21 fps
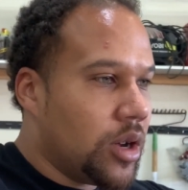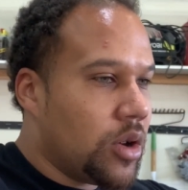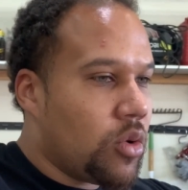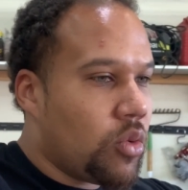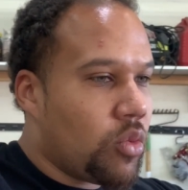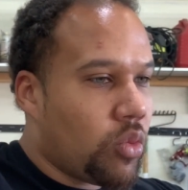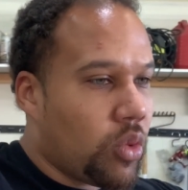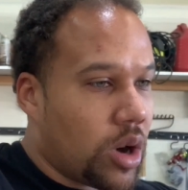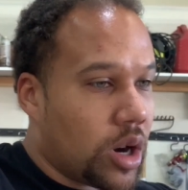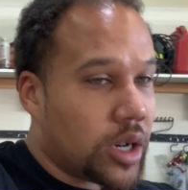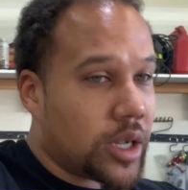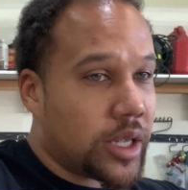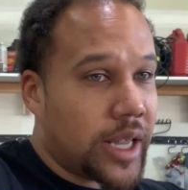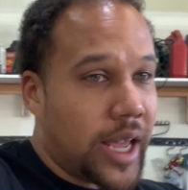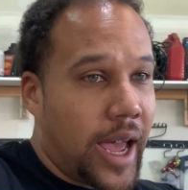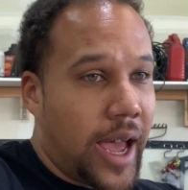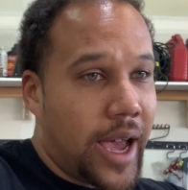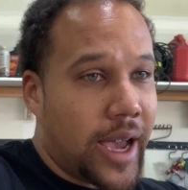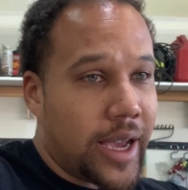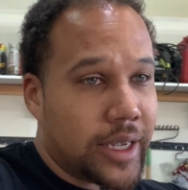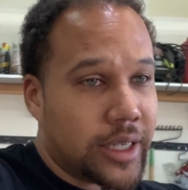work that
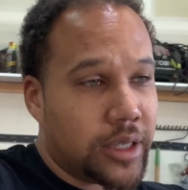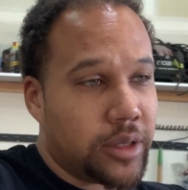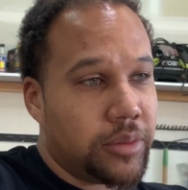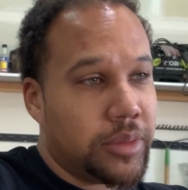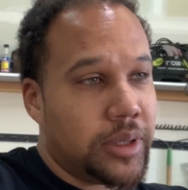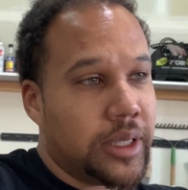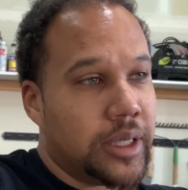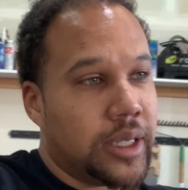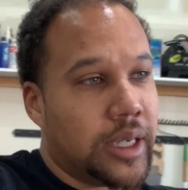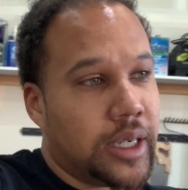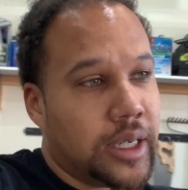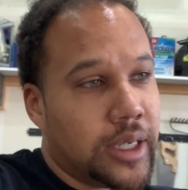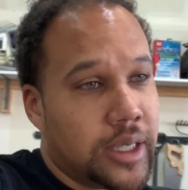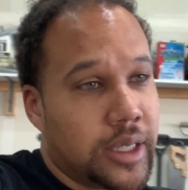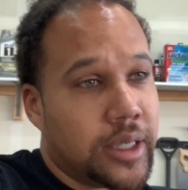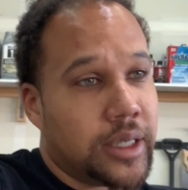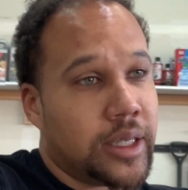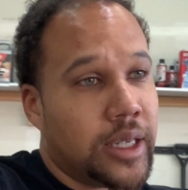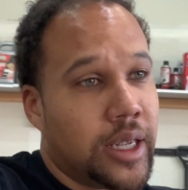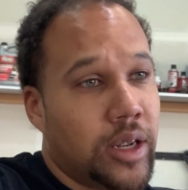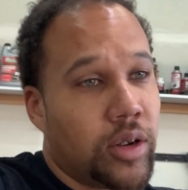has to be done
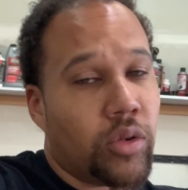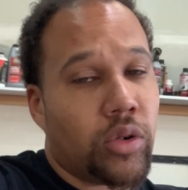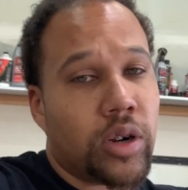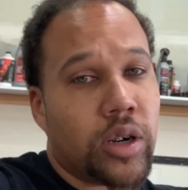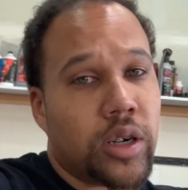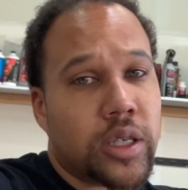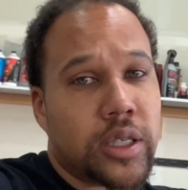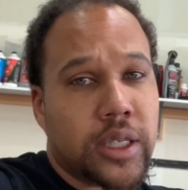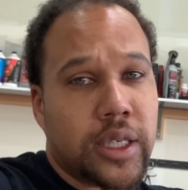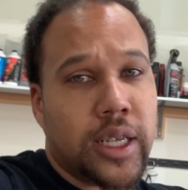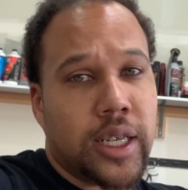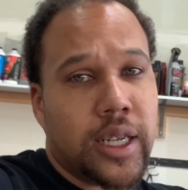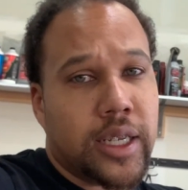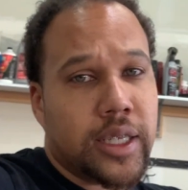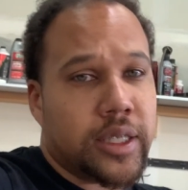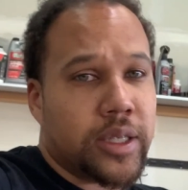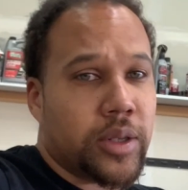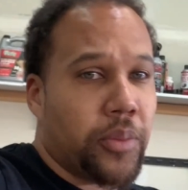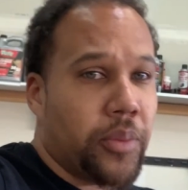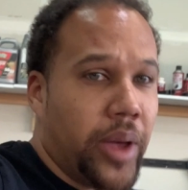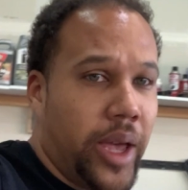in order to get it
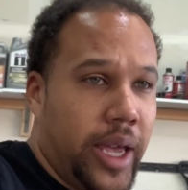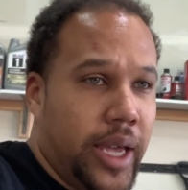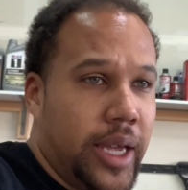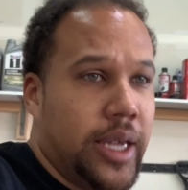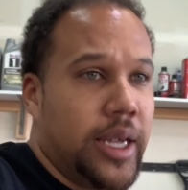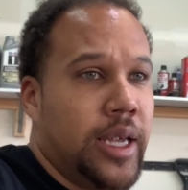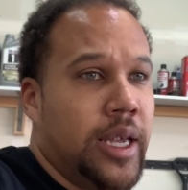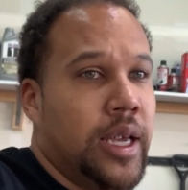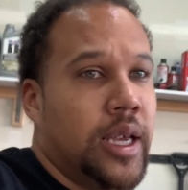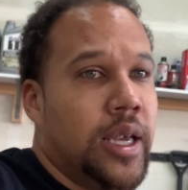to paint.